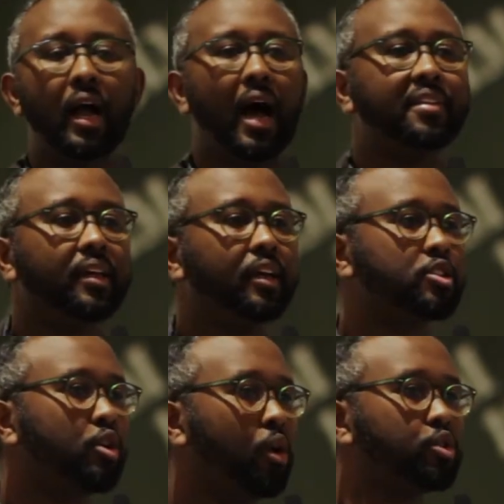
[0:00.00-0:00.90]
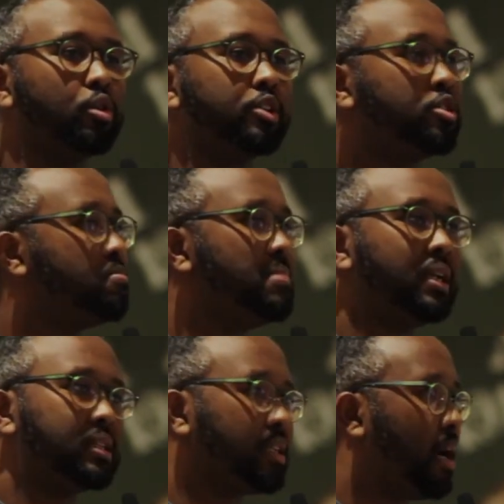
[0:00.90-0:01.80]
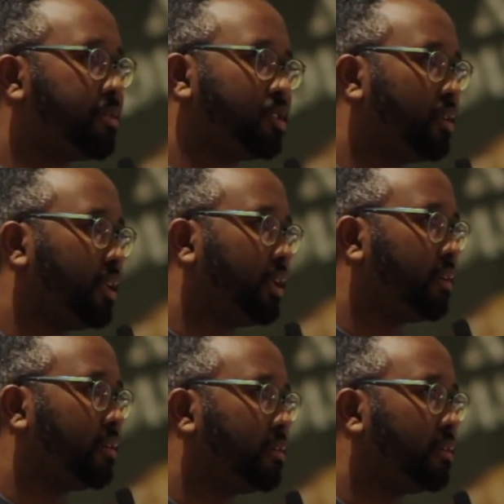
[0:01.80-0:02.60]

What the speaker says: I think it's also a tremendous opportunity.